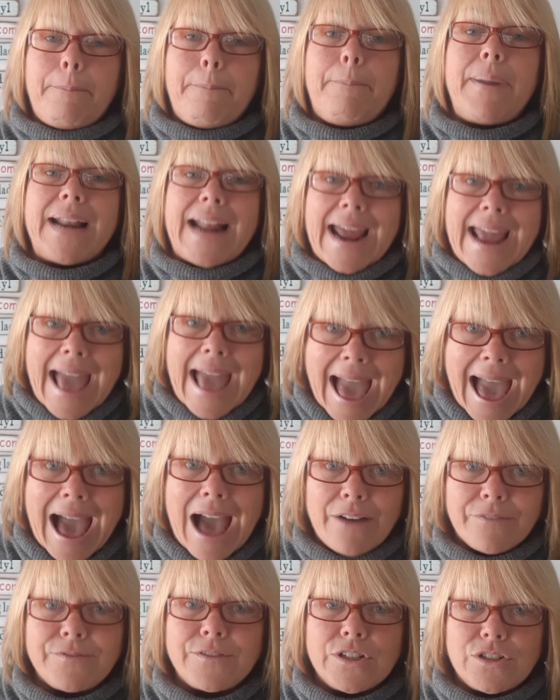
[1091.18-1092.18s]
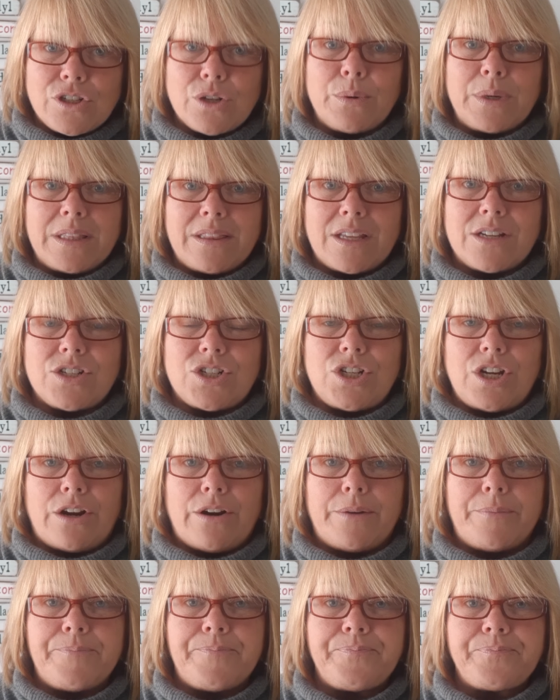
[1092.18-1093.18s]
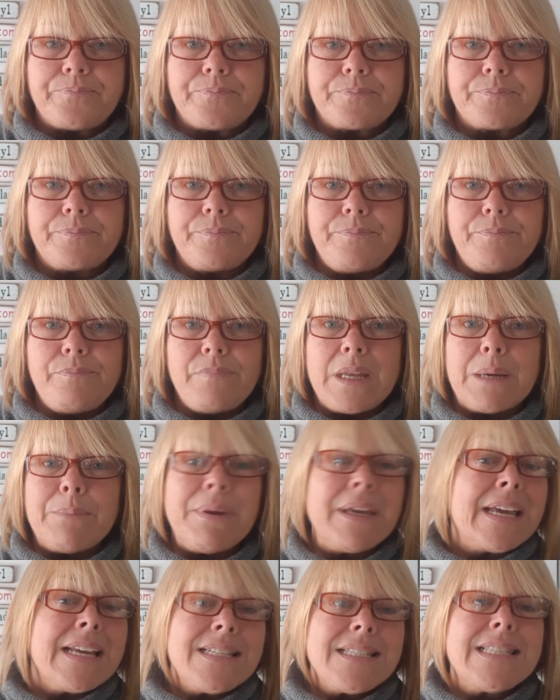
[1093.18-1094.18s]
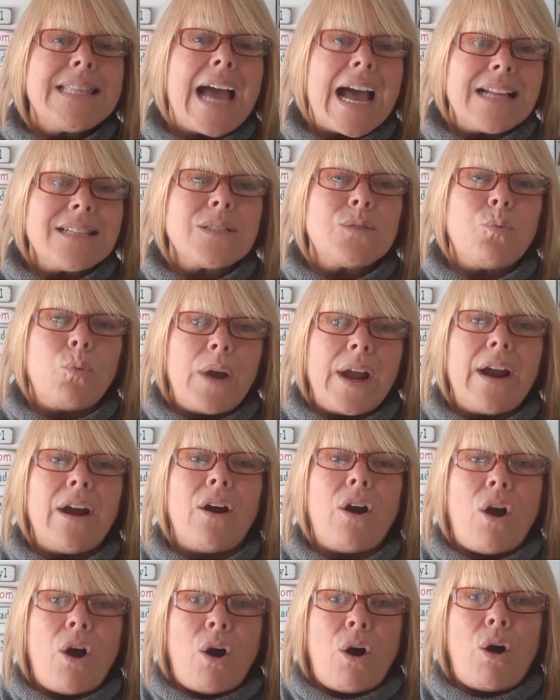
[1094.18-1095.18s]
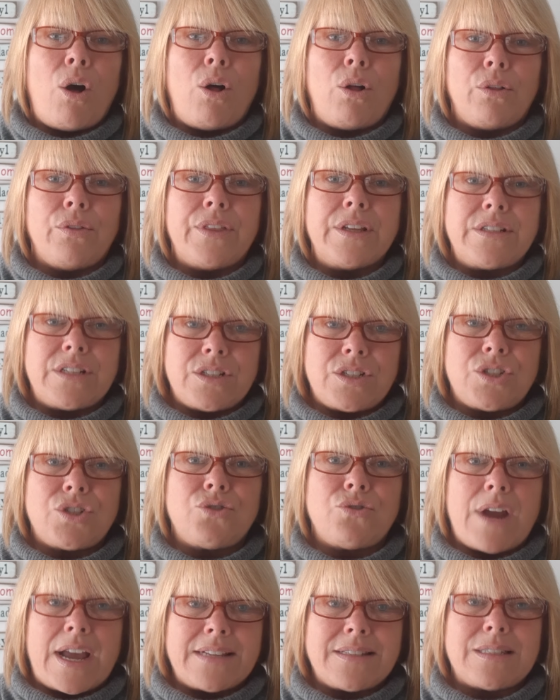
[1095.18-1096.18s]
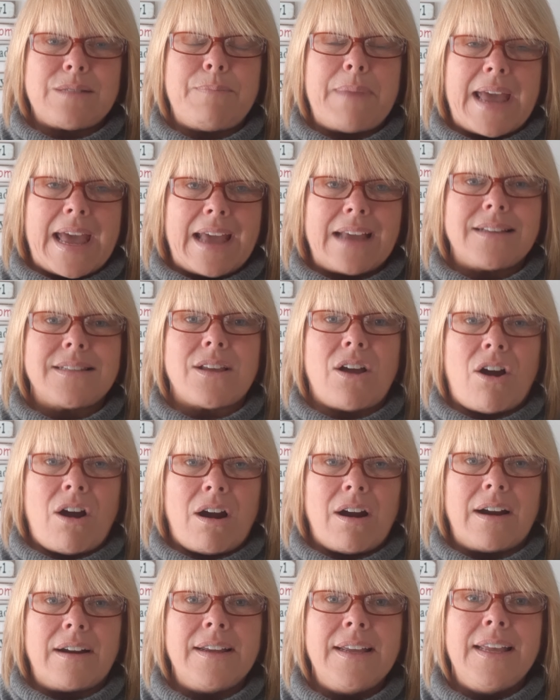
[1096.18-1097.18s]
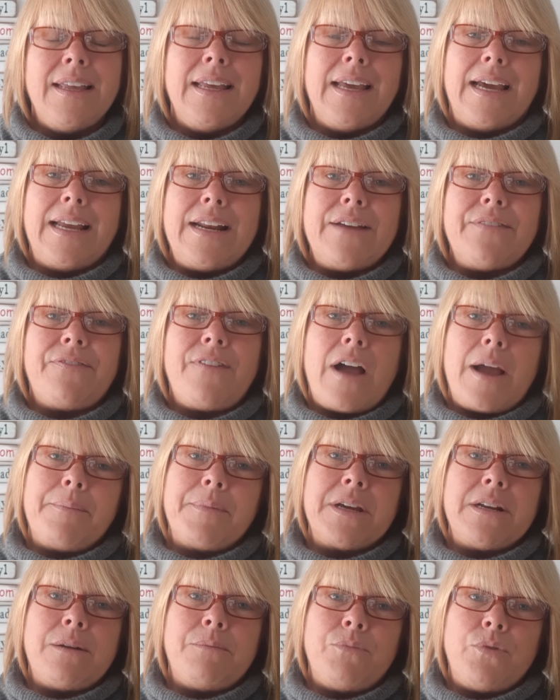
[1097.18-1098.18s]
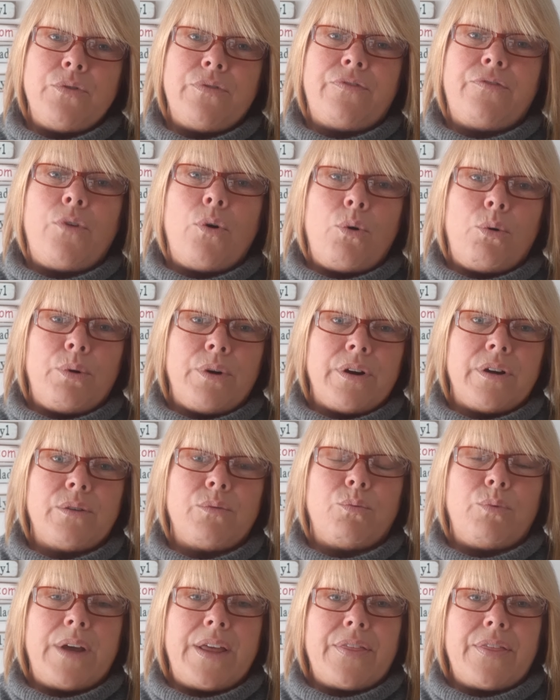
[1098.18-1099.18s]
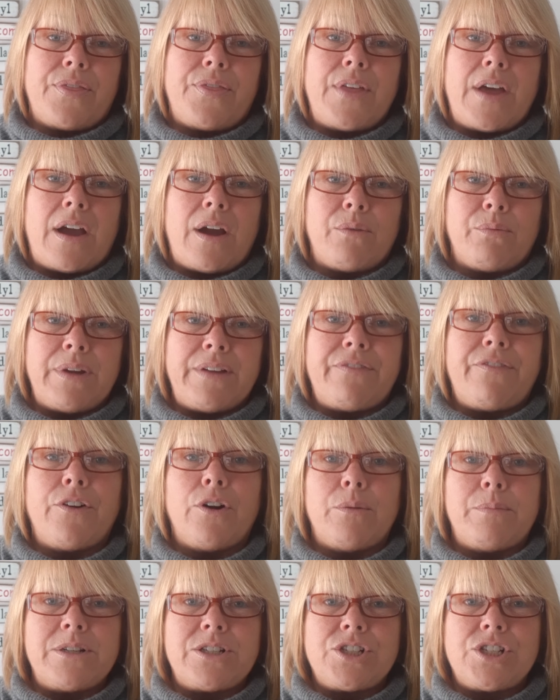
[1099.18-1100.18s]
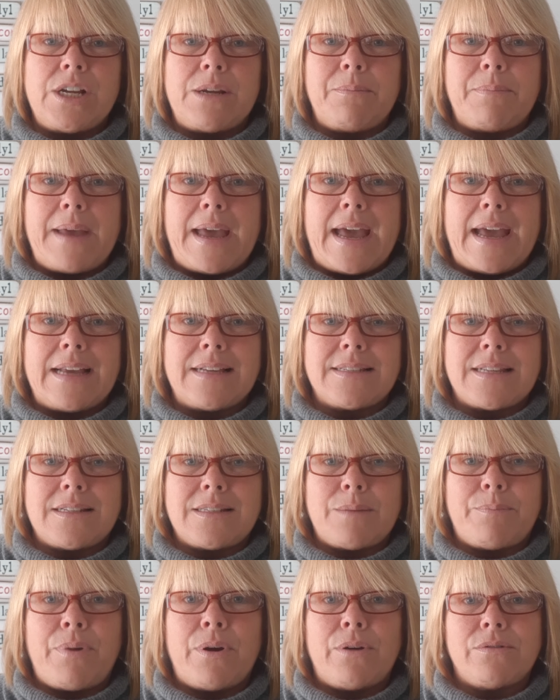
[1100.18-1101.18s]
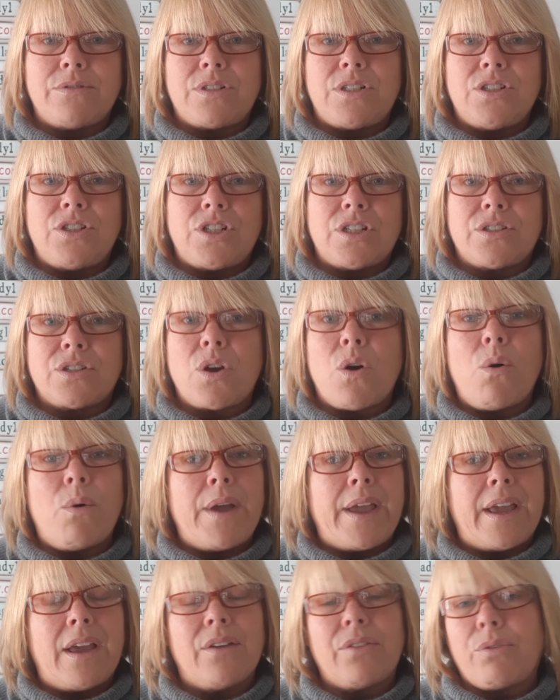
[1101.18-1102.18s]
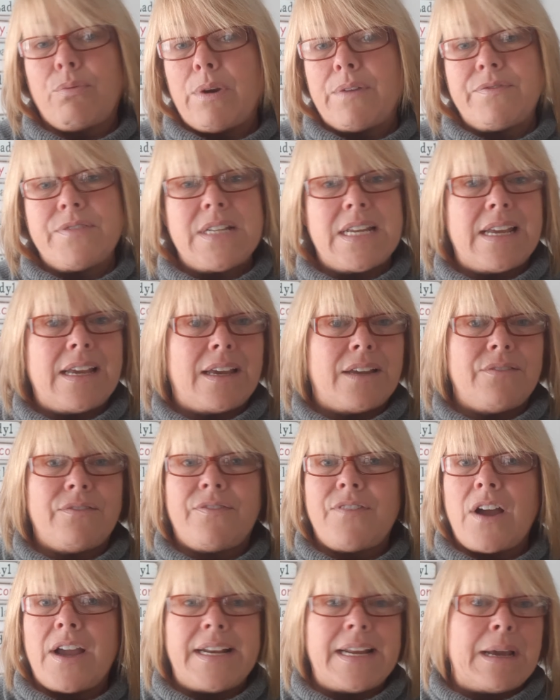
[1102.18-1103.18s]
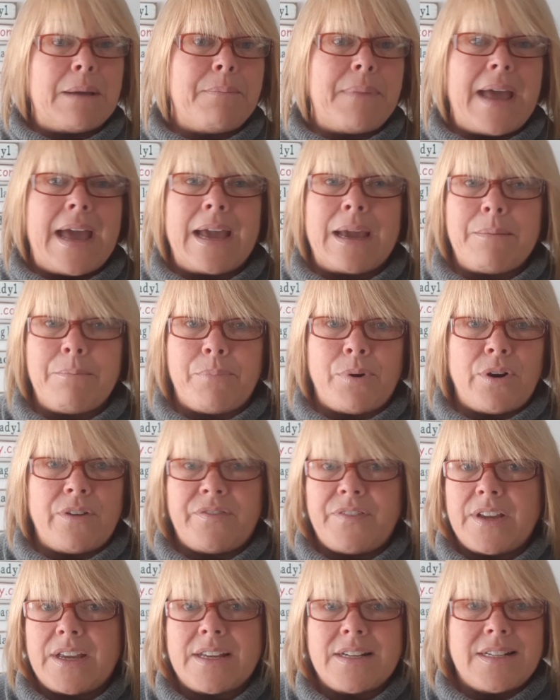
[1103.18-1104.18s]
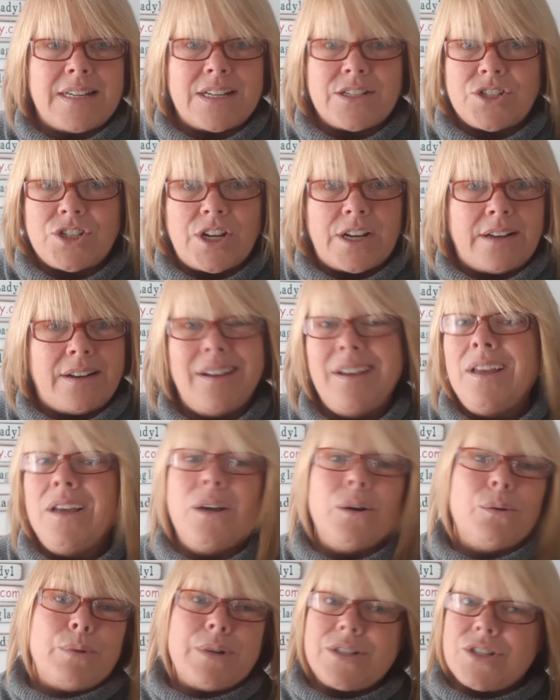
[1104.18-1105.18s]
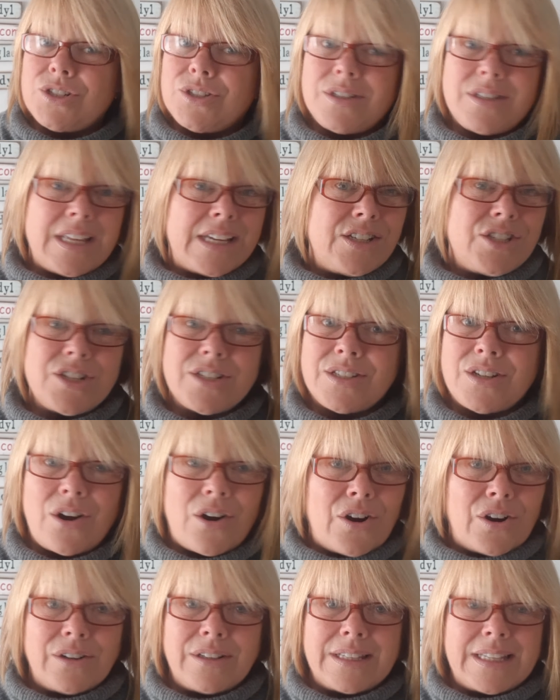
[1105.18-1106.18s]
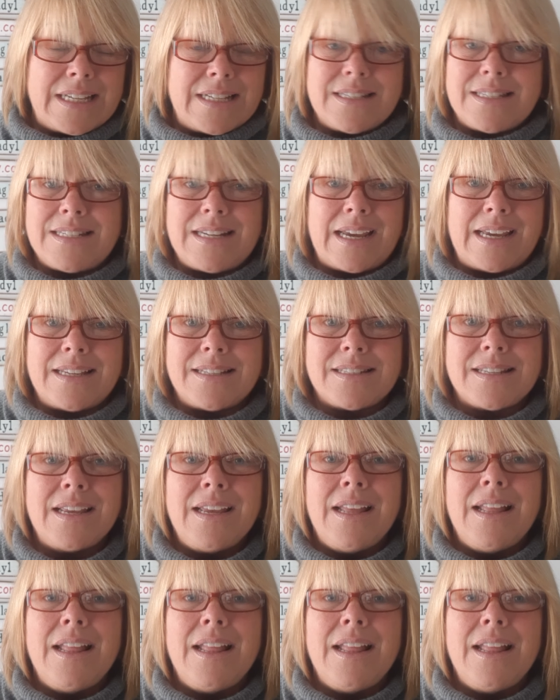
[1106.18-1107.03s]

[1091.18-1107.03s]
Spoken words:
But I have to do it this year because that's where all the distressed bags are. And if I'm going to move forward with refurbishing bags as opposed to just going thrifting and finding a bag in perfect condition, which they just aren't these days,